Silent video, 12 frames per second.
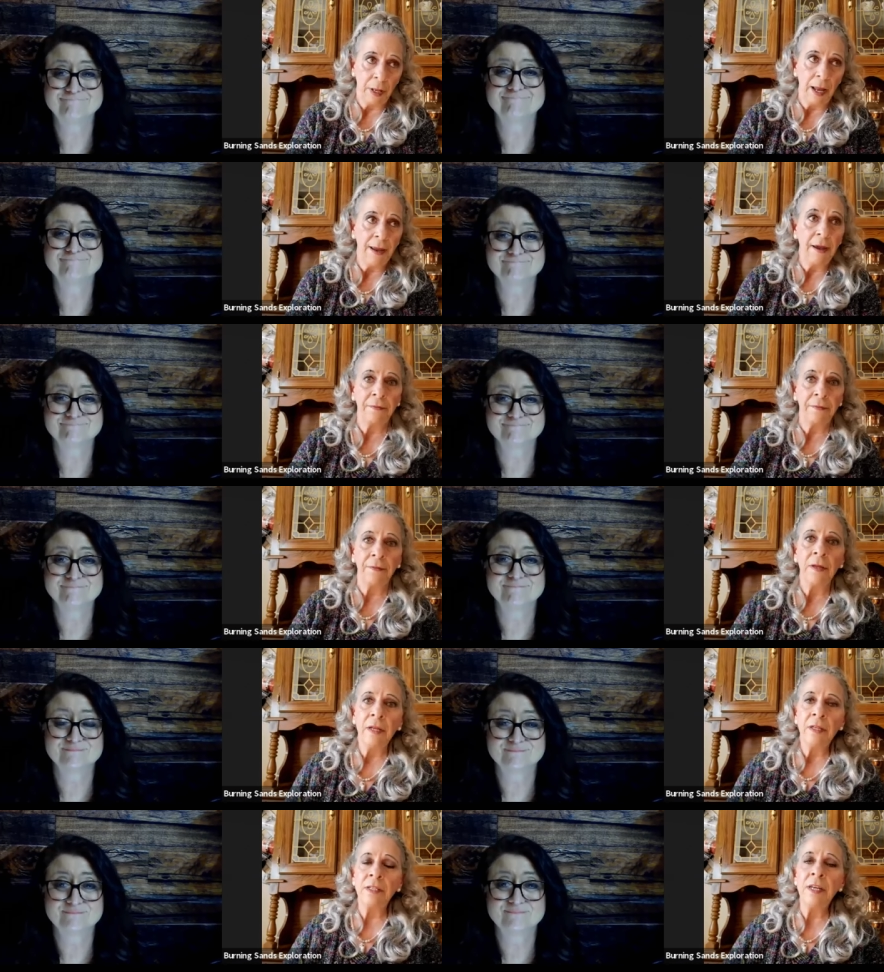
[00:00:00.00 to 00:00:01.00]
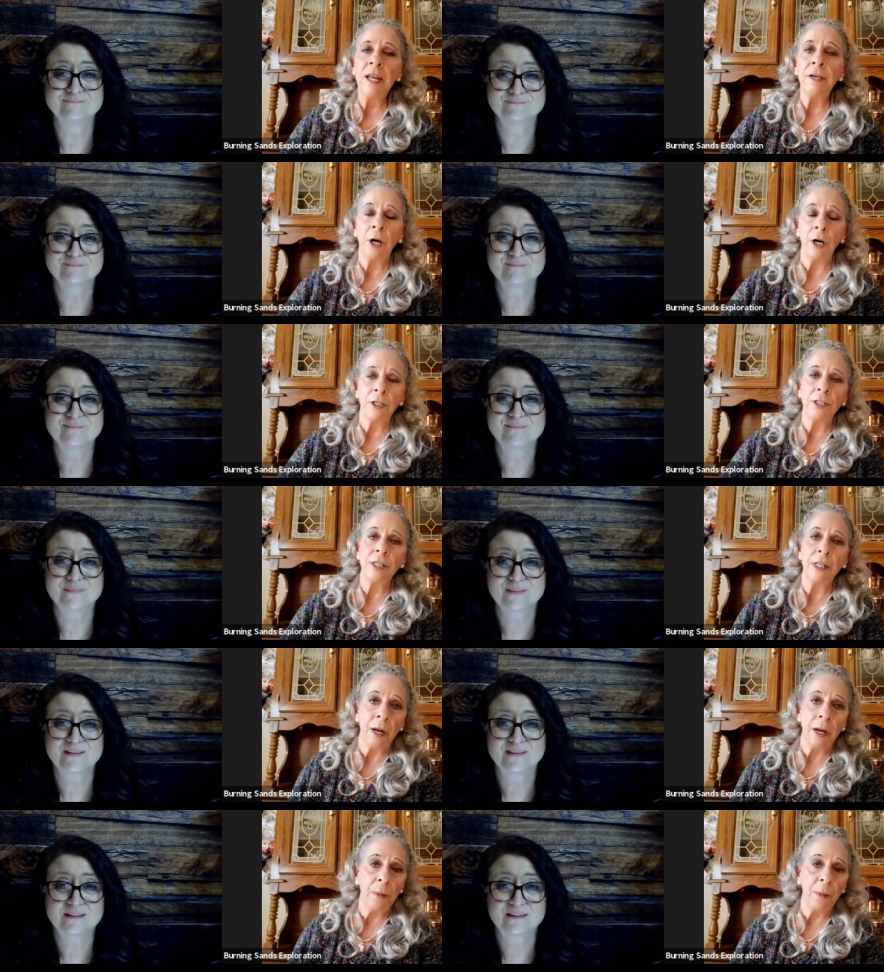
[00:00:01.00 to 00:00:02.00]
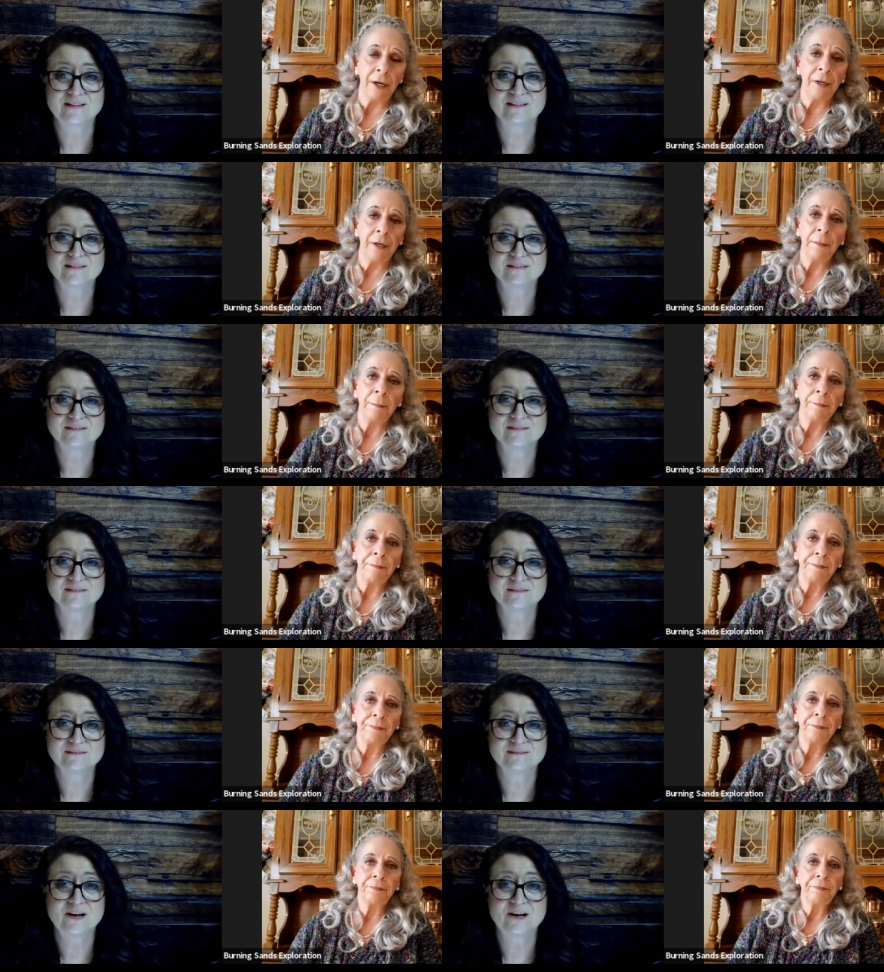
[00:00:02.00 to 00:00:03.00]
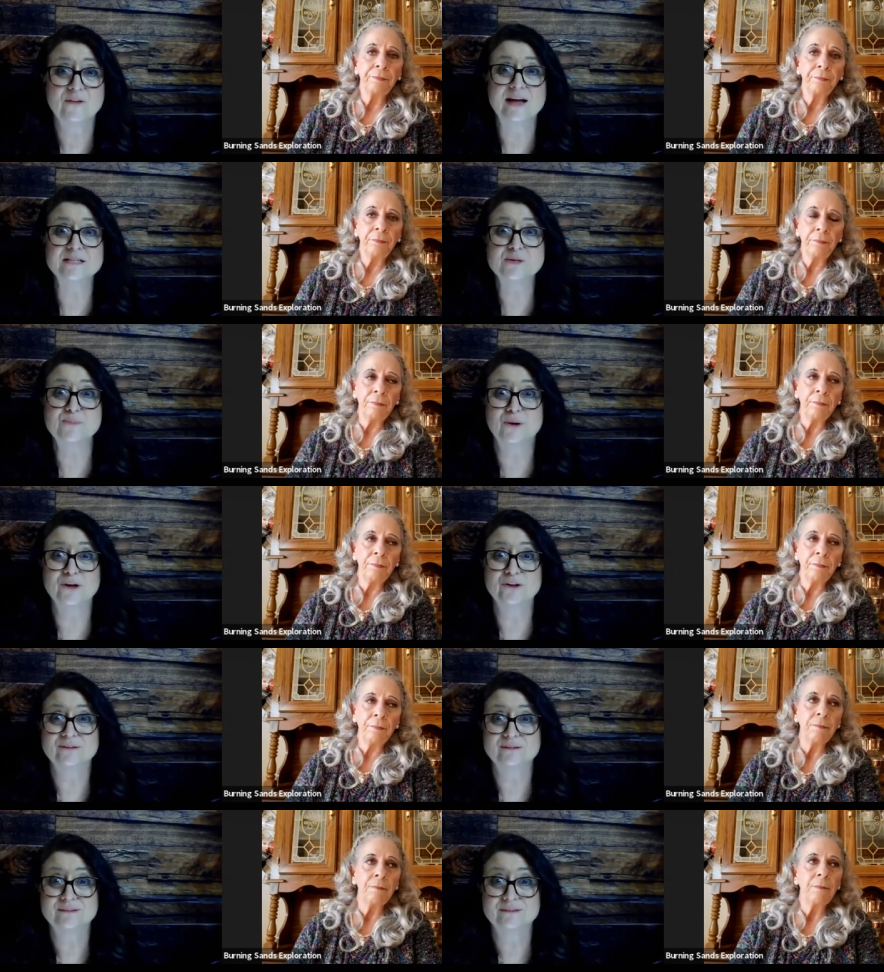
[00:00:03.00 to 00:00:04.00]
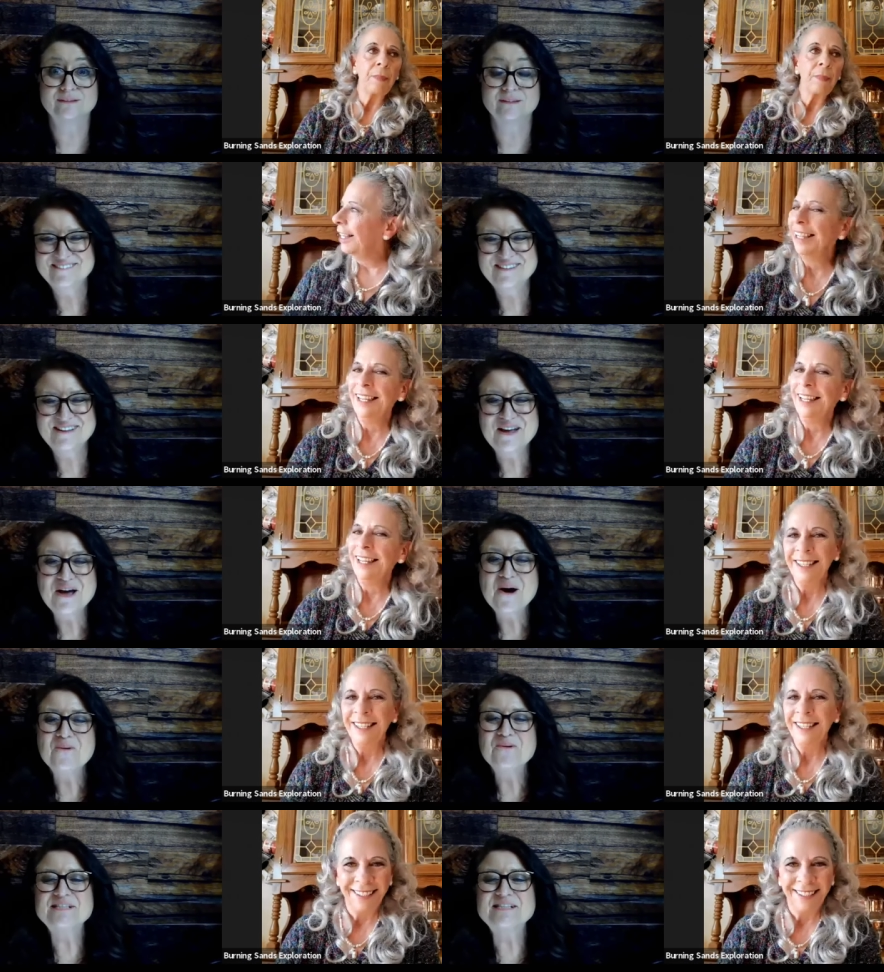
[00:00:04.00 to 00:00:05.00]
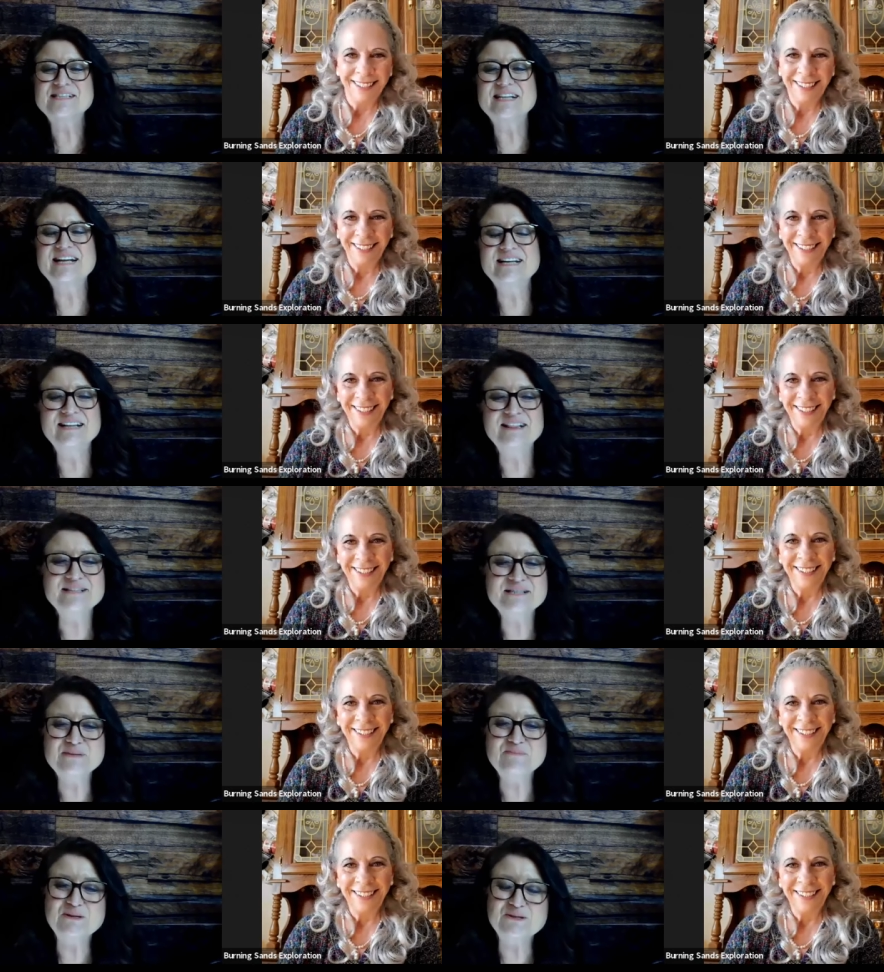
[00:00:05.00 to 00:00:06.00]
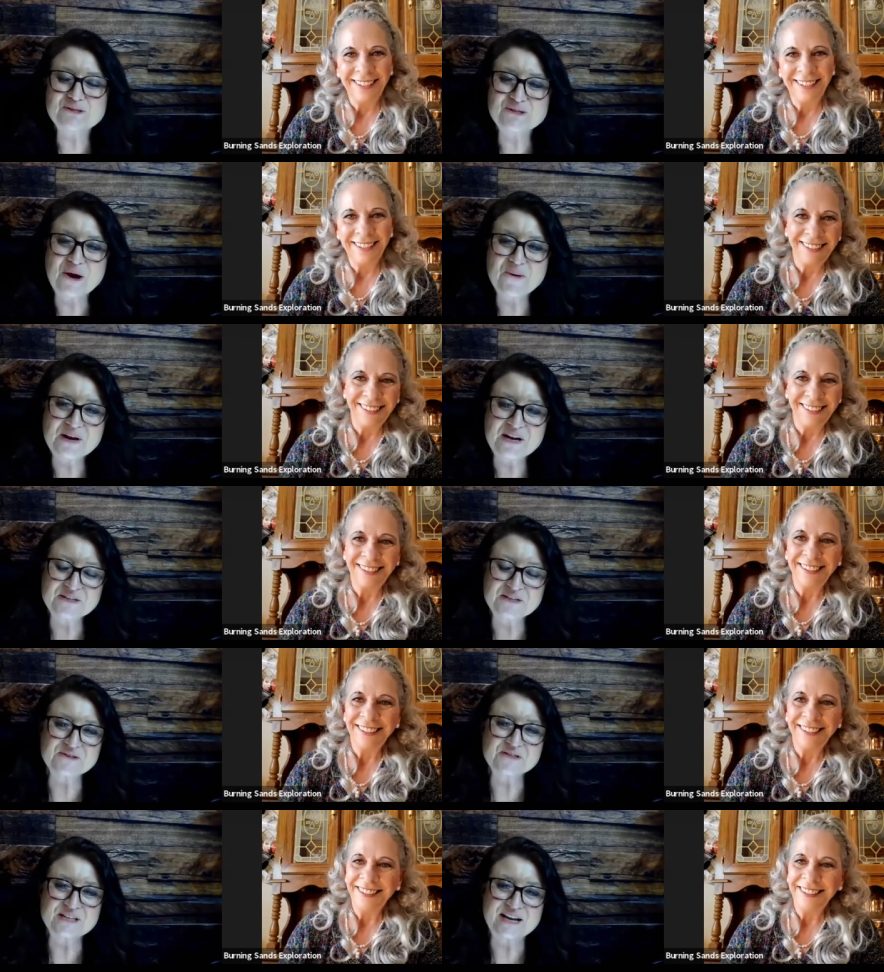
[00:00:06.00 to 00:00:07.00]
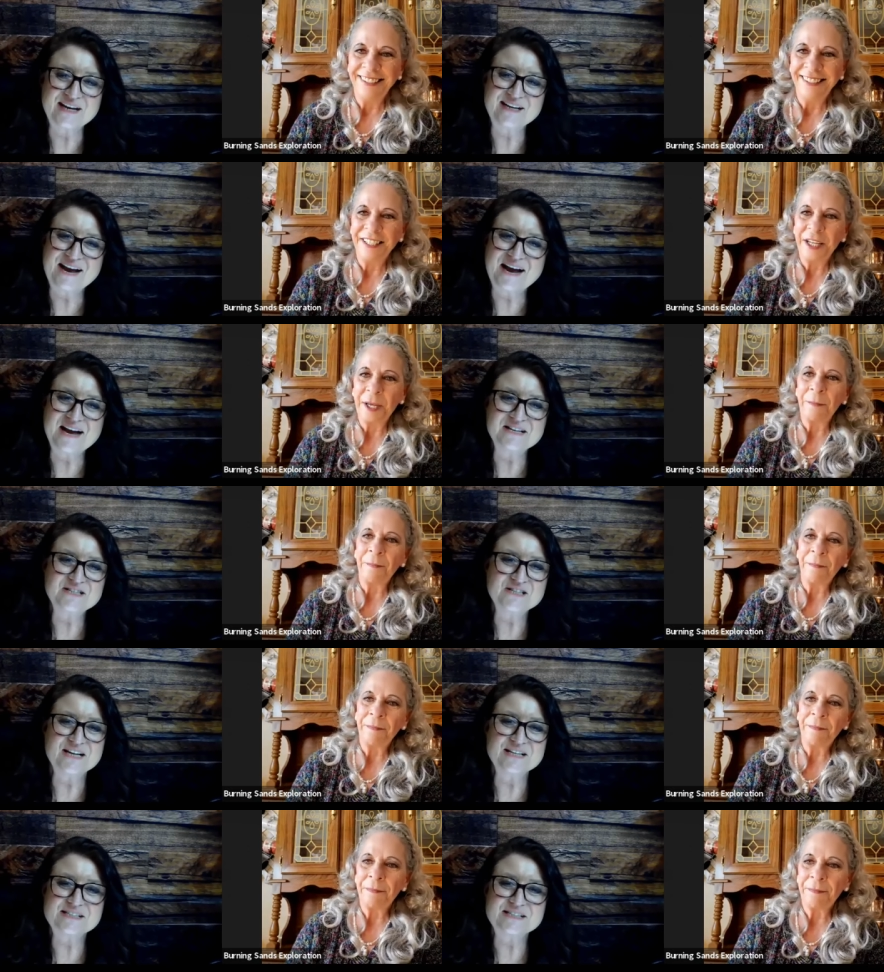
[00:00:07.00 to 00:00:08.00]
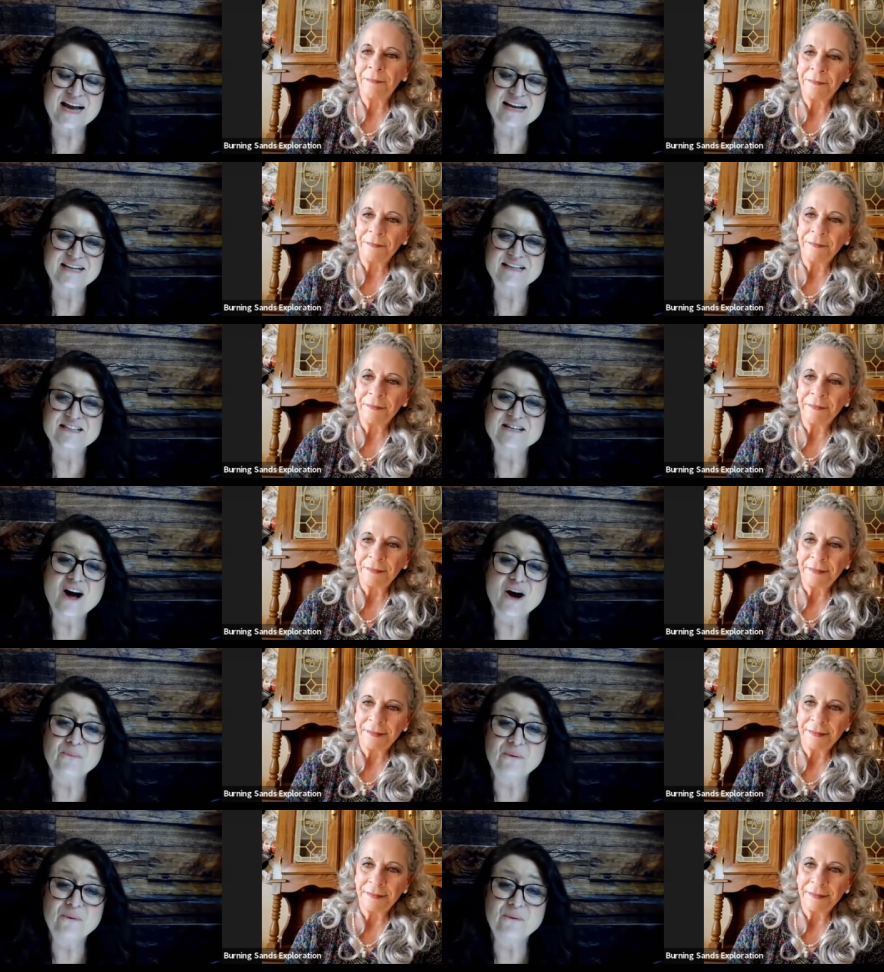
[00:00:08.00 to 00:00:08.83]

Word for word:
Speaker 1: I have snake guards that I wear.
Speaker 2: Oh, that's smart. Well, Cindy, this has been so interesting. I just, I cannot